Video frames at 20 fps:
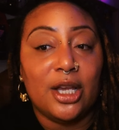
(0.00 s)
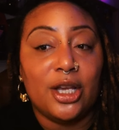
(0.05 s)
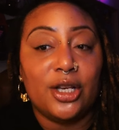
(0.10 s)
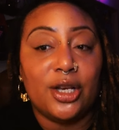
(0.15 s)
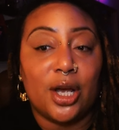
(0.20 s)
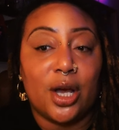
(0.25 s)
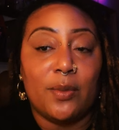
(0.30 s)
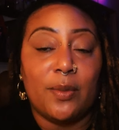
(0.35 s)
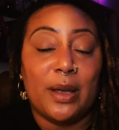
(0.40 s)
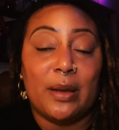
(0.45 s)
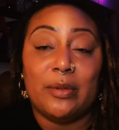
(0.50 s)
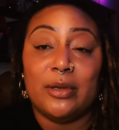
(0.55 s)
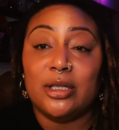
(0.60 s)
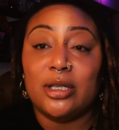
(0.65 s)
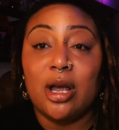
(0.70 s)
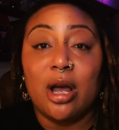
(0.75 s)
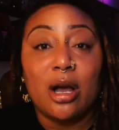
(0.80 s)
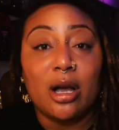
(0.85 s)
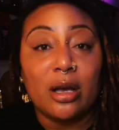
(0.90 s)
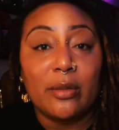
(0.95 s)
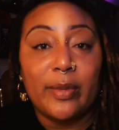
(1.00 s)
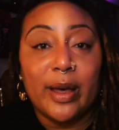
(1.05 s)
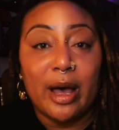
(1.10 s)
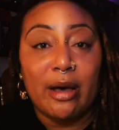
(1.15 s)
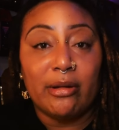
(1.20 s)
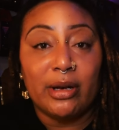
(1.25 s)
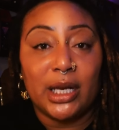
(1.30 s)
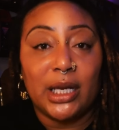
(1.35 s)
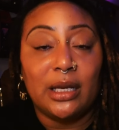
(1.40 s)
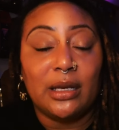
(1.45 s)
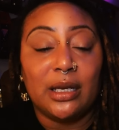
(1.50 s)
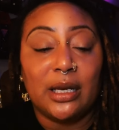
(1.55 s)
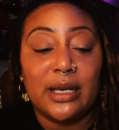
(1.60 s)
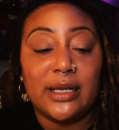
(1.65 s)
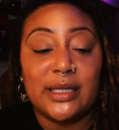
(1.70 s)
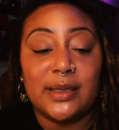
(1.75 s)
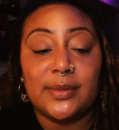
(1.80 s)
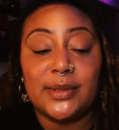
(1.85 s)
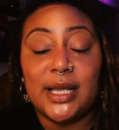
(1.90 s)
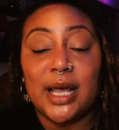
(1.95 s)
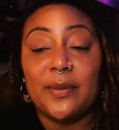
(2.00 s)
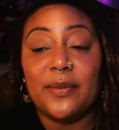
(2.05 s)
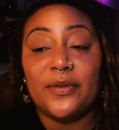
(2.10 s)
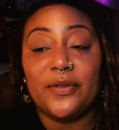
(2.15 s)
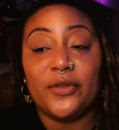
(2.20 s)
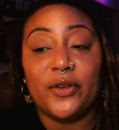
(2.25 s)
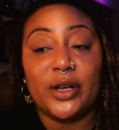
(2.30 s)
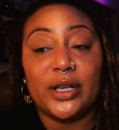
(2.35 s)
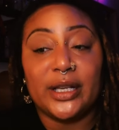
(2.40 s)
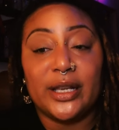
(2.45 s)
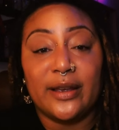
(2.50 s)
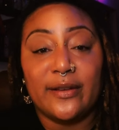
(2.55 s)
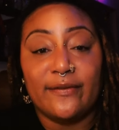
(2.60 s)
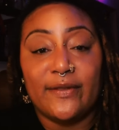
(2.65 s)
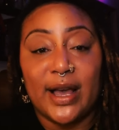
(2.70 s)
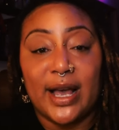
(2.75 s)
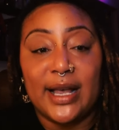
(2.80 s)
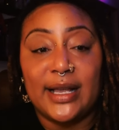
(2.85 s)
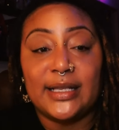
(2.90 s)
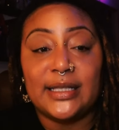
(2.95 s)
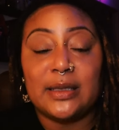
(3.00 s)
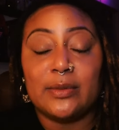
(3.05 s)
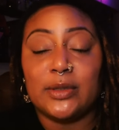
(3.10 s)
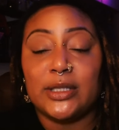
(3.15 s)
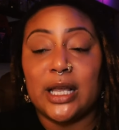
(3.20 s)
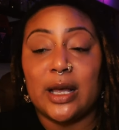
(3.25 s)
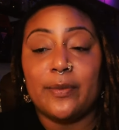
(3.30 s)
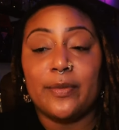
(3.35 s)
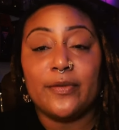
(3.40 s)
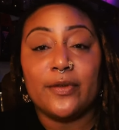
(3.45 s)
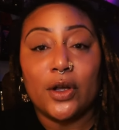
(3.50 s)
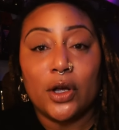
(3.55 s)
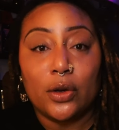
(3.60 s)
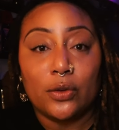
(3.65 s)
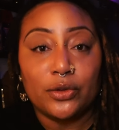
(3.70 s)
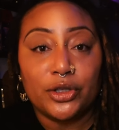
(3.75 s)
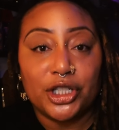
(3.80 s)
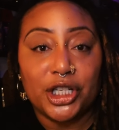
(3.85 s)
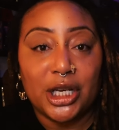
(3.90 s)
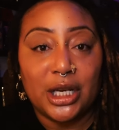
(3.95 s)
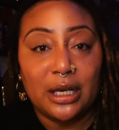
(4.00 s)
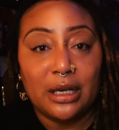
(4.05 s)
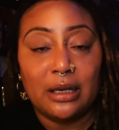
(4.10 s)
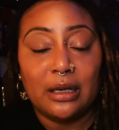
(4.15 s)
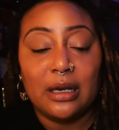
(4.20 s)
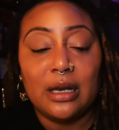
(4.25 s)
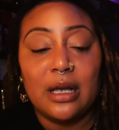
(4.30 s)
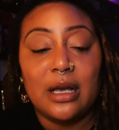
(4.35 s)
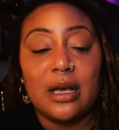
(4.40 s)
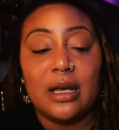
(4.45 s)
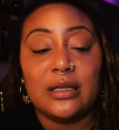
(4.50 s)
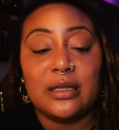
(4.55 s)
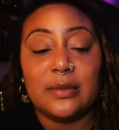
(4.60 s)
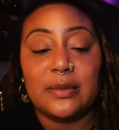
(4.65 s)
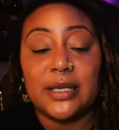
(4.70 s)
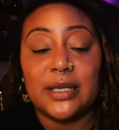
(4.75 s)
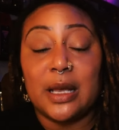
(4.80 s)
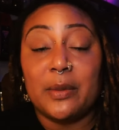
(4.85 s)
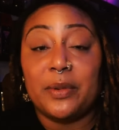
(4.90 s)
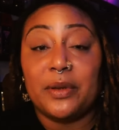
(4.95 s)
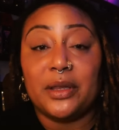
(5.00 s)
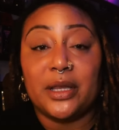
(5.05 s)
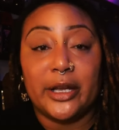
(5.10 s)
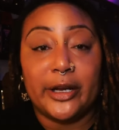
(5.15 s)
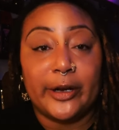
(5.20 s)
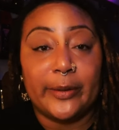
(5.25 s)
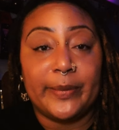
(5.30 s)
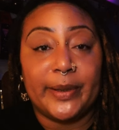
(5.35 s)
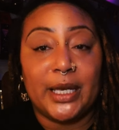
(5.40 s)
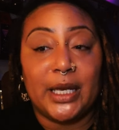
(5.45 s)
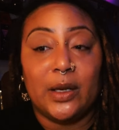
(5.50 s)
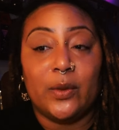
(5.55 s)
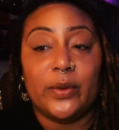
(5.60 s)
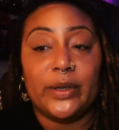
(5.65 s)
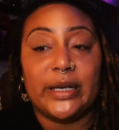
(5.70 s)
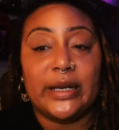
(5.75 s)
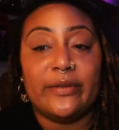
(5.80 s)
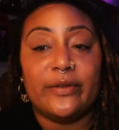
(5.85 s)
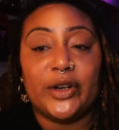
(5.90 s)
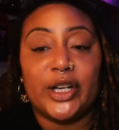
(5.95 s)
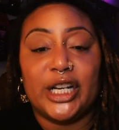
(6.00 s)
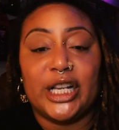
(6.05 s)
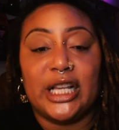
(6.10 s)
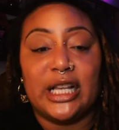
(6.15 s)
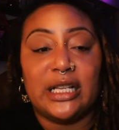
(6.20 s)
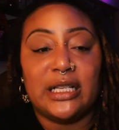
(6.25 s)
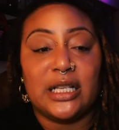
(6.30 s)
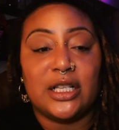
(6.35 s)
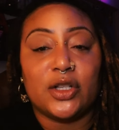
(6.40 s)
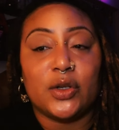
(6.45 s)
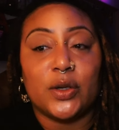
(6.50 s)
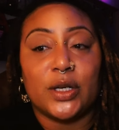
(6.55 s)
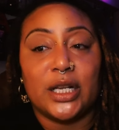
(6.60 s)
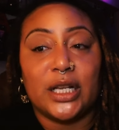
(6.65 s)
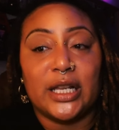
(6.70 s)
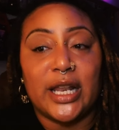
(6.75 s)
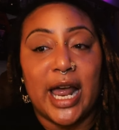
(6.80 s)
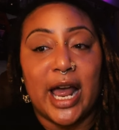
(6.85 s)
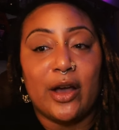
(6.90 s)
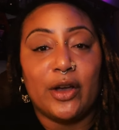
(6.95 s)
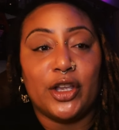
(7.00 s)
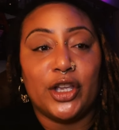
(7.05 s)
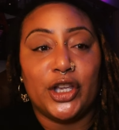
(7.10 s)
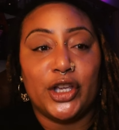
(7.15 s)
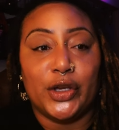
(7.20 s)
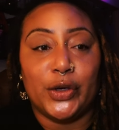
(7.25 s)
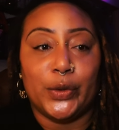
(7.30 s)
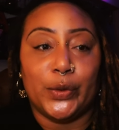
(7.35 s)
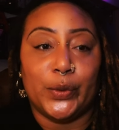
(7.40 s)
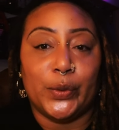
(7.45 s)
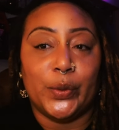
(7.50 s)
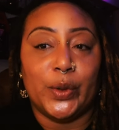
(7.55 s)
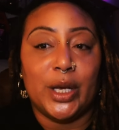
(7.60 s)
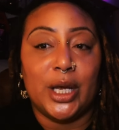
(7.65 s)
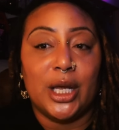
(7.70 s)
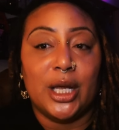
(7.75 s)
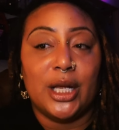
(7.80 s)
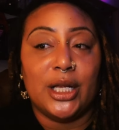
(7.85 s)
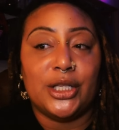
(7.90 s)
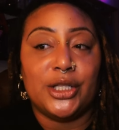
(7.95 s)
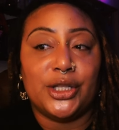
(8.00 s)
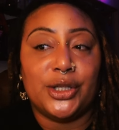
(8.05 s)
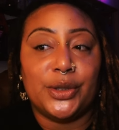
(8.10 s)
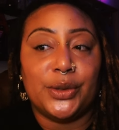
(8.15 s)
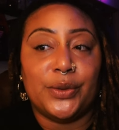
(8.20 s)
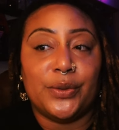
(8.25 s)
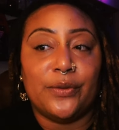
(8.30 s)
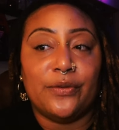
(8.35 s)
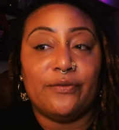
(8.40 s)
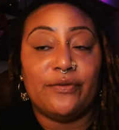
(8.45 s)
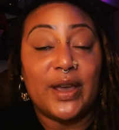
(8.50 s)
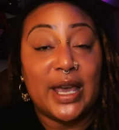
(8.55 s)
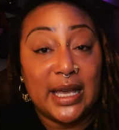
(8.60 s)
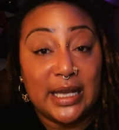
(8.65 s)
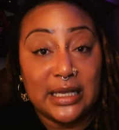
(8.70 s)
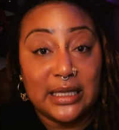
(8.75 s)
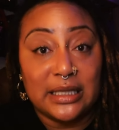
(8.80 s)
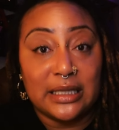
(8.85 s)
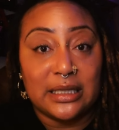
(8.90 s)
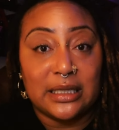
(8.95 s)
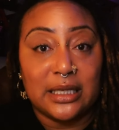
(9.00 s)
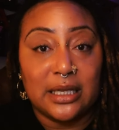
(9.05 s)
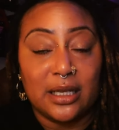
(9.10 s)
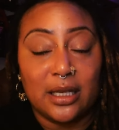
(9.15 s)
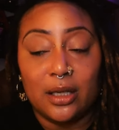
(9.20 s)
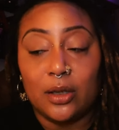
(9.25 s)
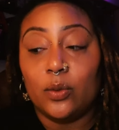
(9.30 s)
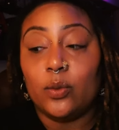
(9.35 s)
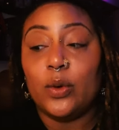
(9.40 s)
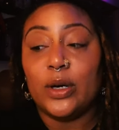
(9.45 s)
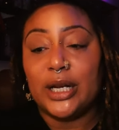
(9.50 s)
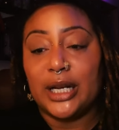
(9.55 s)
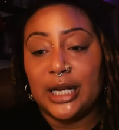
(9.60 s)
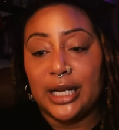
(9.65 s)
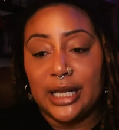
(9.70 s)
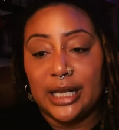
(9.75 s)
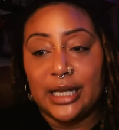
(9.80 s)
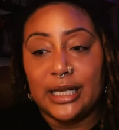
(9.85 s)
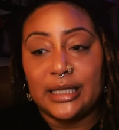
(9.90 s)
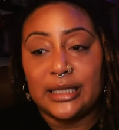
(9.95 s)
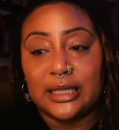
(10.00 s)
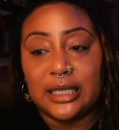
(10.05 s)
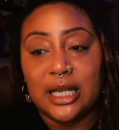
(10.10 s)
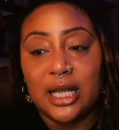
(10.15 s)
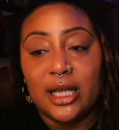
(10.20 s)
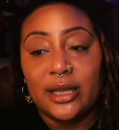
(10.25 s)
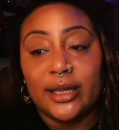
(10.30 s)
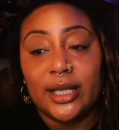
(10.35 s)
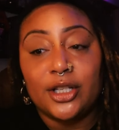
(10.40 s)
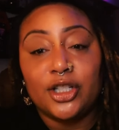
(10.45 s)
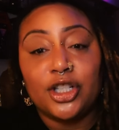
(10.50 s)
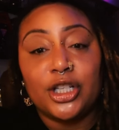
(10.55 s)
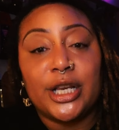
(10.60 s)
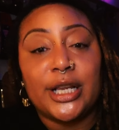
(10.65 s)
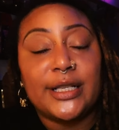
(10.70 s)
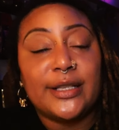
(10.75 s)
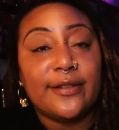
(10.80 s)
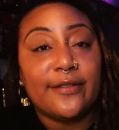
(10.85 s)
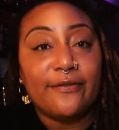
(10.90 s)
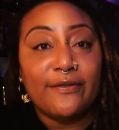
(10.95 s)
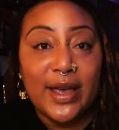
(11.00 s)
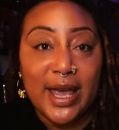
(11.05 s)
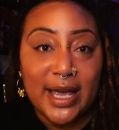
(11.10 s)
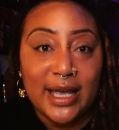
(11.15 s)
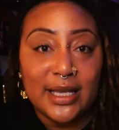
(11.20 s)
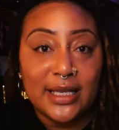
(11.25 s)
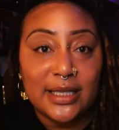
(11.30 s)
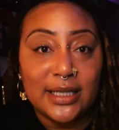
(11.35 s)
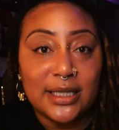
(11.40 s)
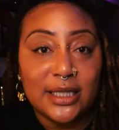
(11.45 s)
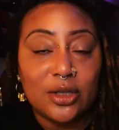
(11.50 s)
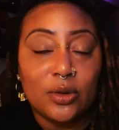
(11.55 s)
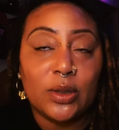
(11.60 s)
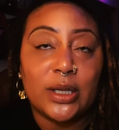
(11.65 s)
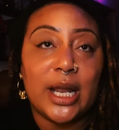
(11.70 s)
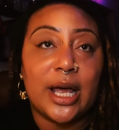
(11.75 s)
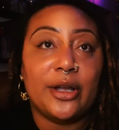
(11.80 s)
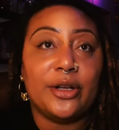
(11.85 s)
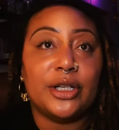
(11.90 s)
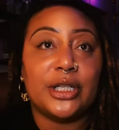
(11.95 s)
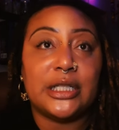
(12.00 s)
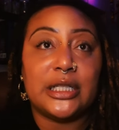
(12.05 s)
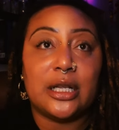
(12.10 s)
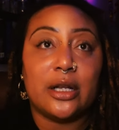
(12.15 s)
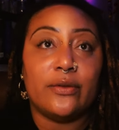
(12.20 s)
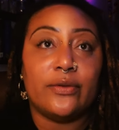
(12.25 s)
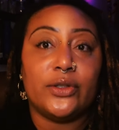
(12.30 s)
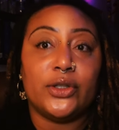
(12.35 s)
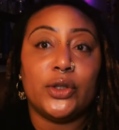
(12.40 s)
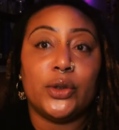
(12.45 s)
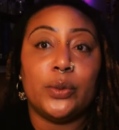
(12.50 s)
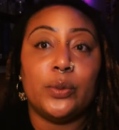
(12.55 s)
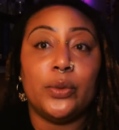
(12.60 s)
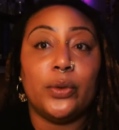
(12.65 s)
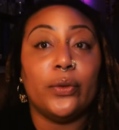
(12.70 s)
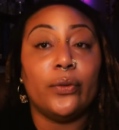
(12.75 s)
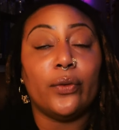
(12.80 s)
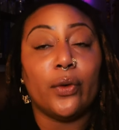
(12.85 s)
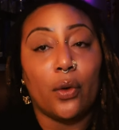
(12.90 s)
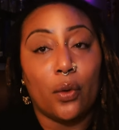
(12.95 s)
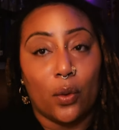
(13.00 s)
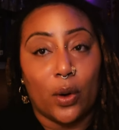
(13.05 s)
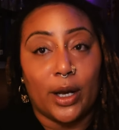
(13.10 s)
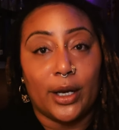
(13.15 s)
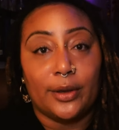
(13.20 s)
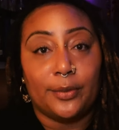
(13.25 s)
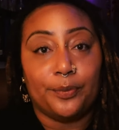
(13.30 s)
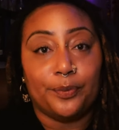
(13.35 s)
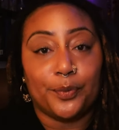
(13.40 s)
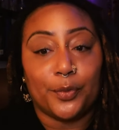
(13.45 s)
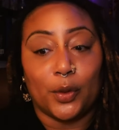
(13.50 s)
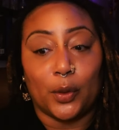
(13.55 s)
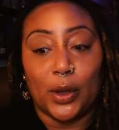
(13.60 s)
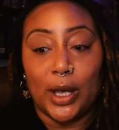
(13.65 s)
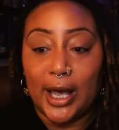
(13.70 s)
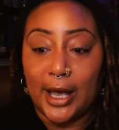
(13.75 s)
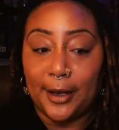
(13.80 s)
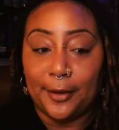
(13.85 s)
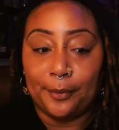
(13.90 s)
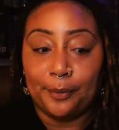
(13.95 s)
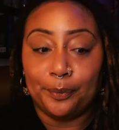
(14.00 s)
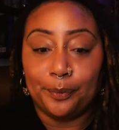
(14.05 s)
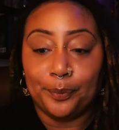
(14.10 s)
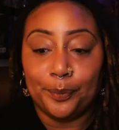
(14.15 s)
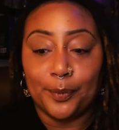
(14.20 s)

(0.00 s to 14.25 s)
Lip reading: You know, maybe talk about it, get some type of friendly advice, some type of coaching, some type of therapy, whatever it is that's going to allow you to face what it is that you need to face to allow yourself to move on. Okay?